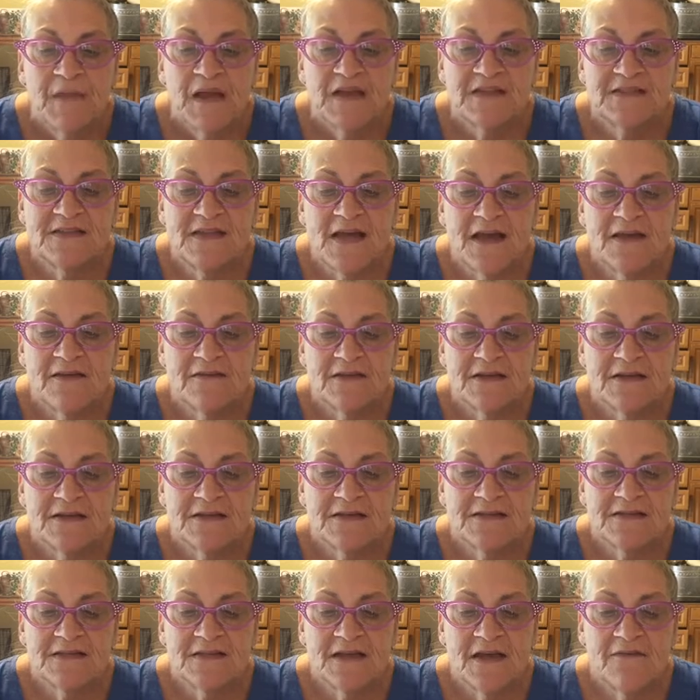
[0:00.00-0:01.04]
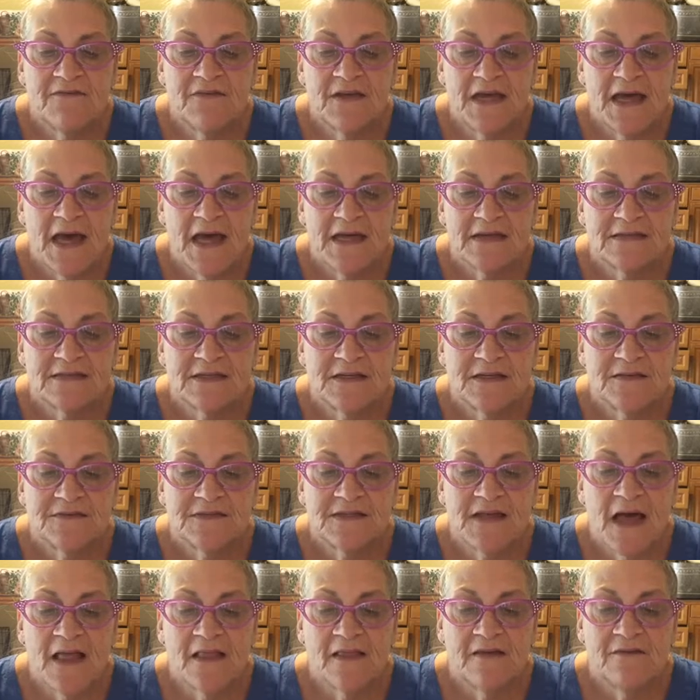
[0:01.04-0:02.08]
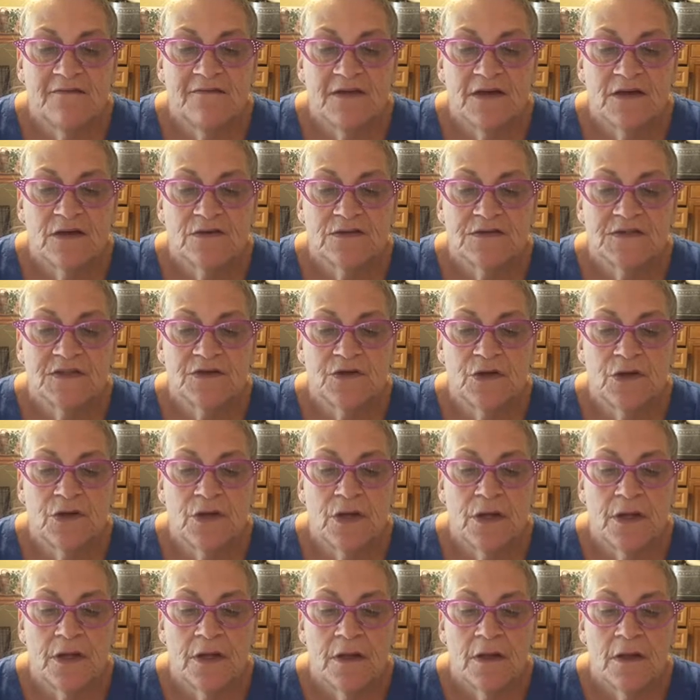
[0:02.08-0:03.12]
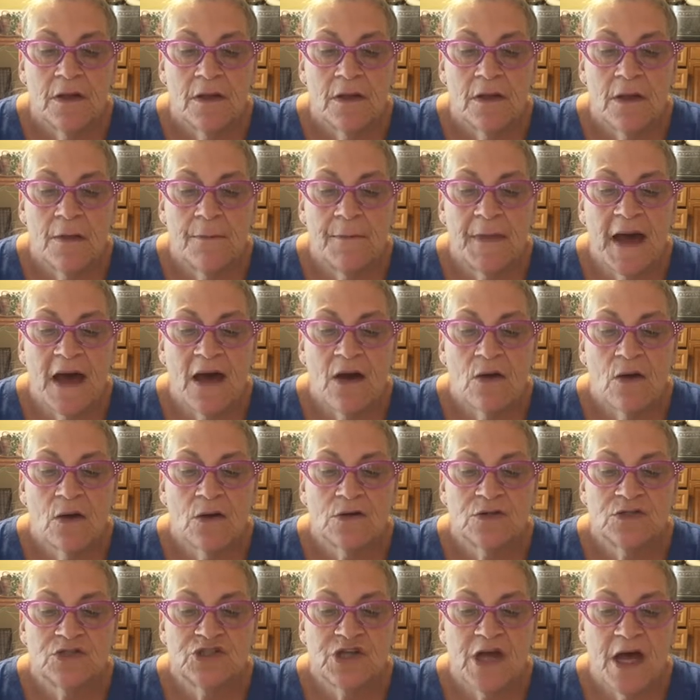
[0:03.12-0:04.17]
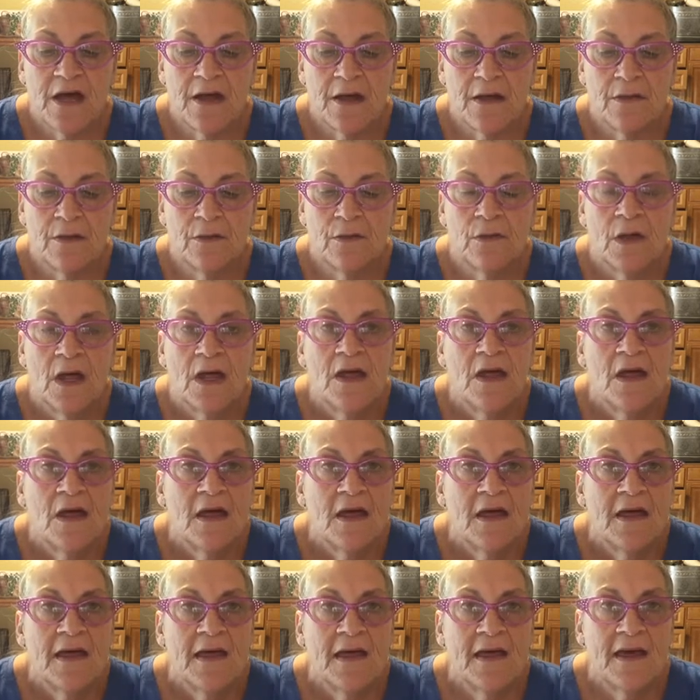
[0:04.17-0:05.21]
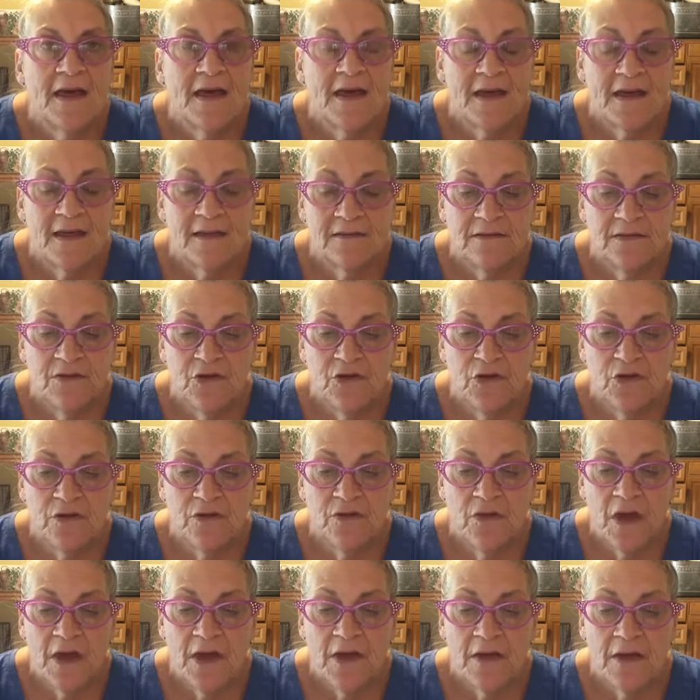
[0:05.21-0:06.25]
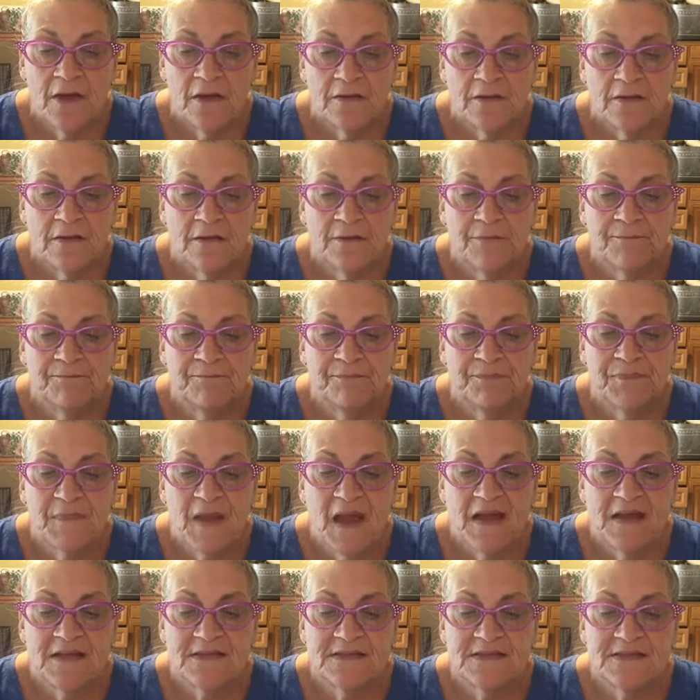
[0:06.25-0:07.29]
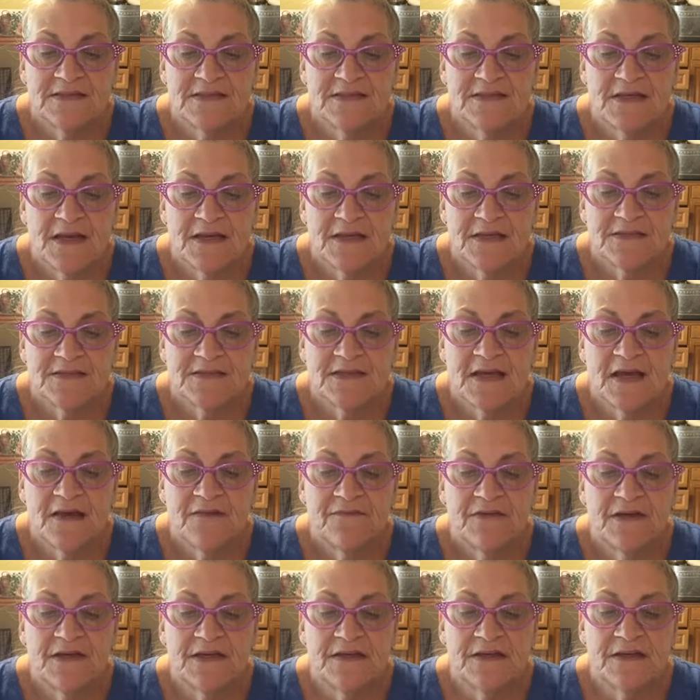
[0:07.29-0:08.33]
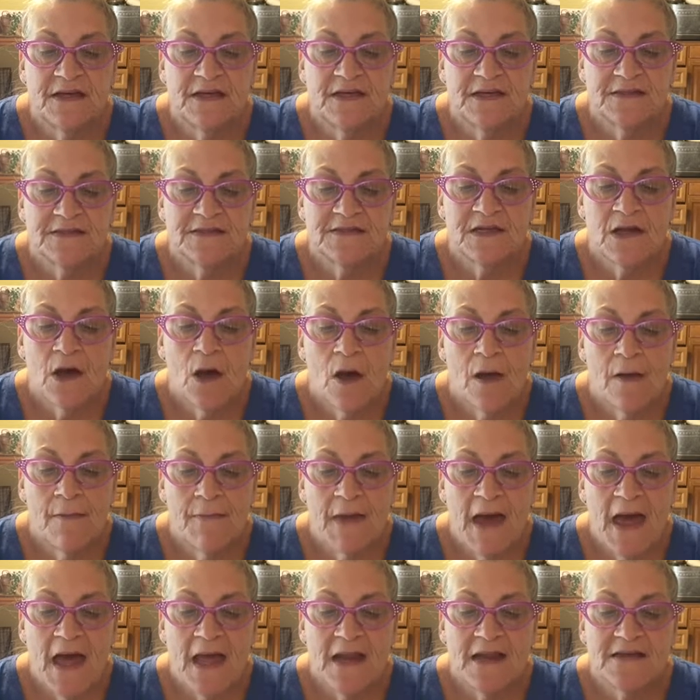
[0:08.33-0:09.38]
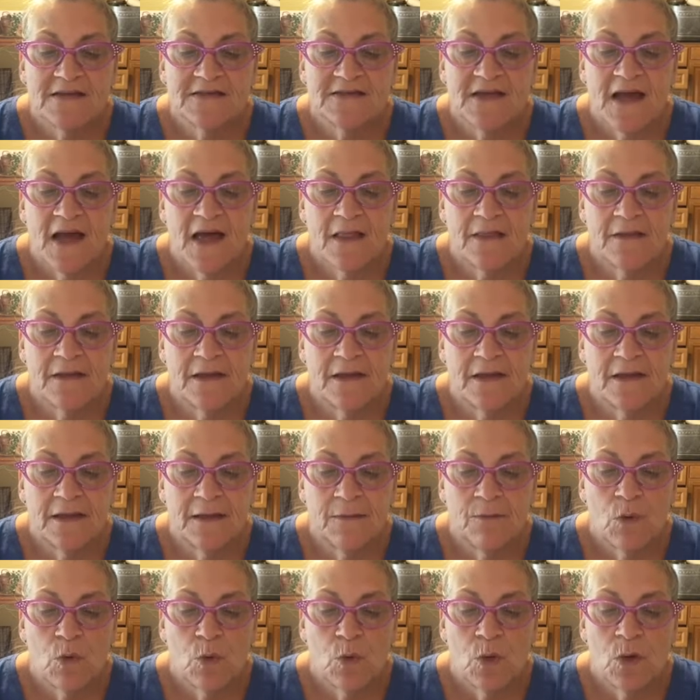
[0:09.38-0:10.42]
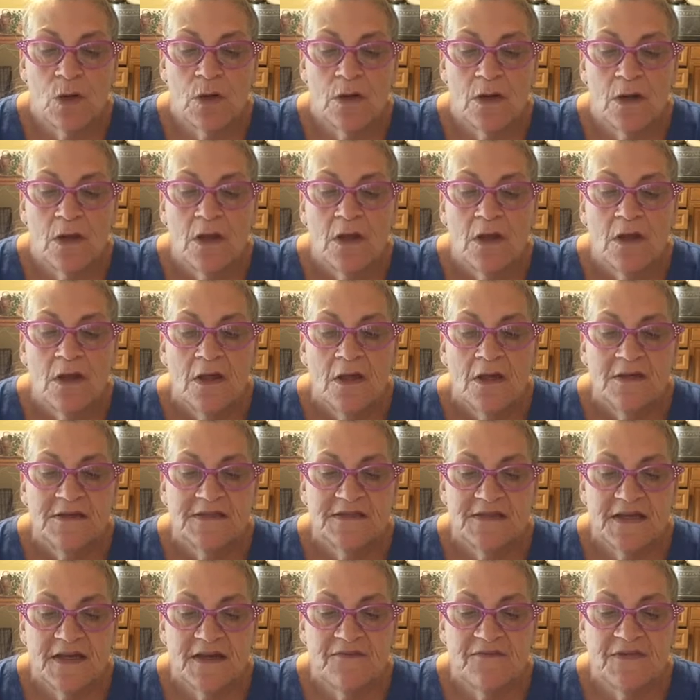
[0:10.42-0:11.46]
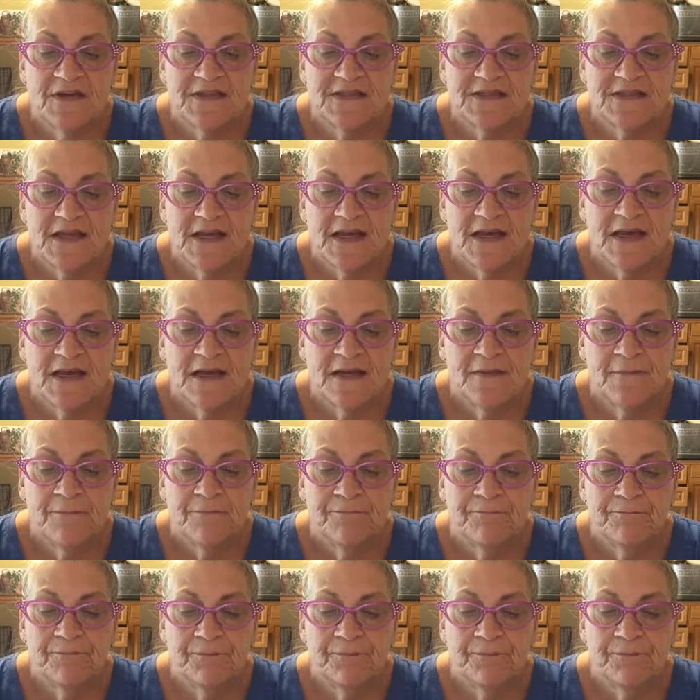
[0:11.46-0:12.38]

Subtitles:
Steffi asked if Sally feels good about her show, and good luck. And Steffi is not mad at Sally anymore, Steffi said.